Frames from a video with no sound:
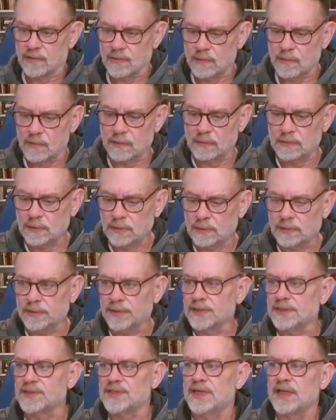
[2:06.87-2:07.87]

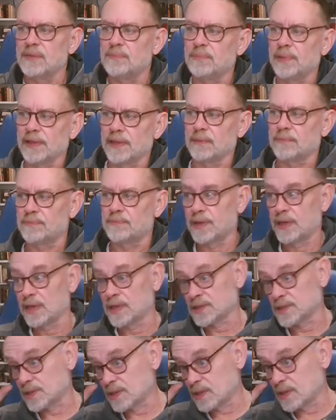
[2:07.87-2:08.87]
is deeply
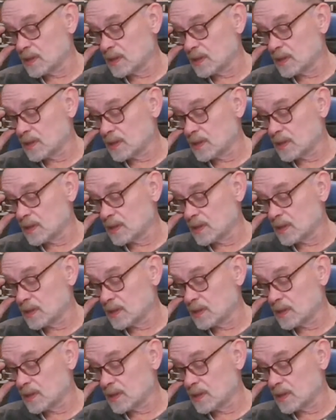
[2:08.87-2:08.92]
impressed